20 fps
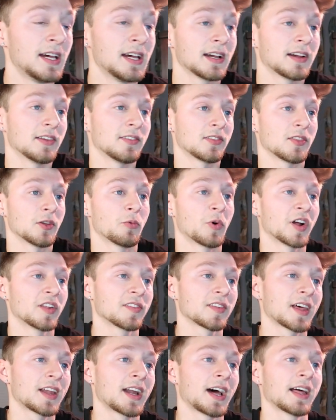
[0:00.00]
because the
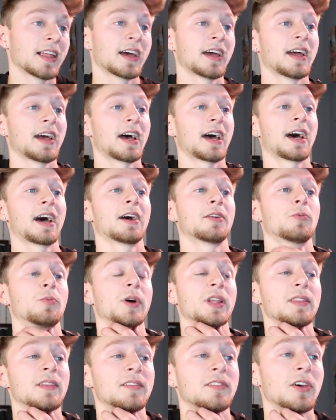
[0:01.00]
ones that I had
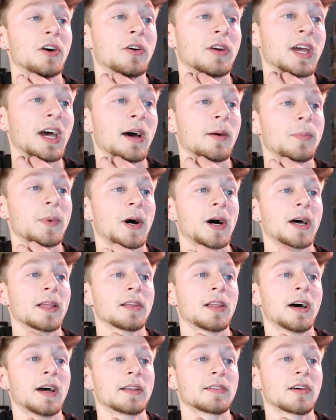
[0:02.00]
with the toe cap I
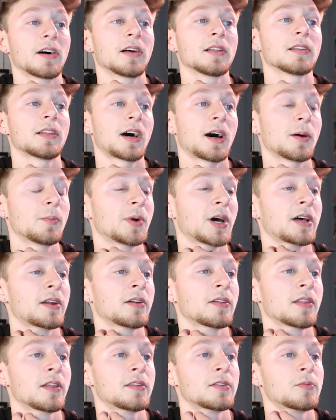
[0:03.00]
liked a lot
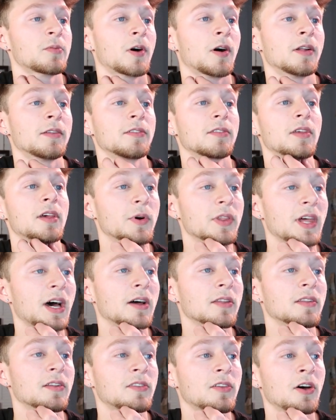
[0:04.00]
better than the ones
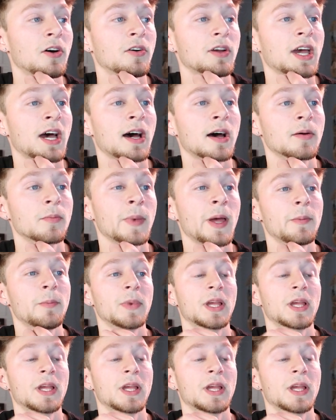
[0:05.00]
without the toe cap,